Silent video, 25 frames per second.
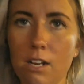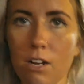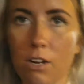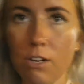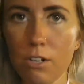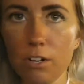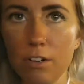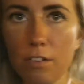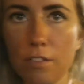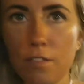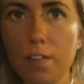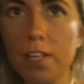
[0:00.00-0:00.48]
on
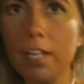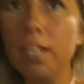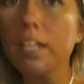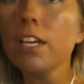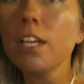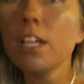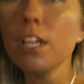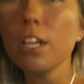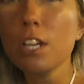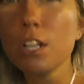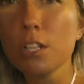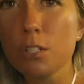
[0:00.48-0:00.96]
her feet.
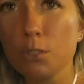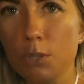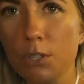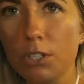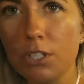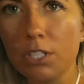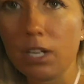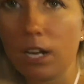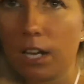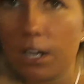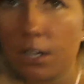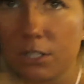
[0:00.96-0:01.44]
So I
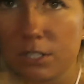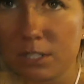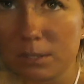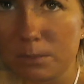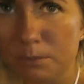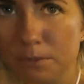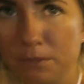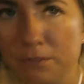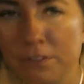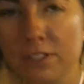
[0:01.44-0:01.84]
just got her some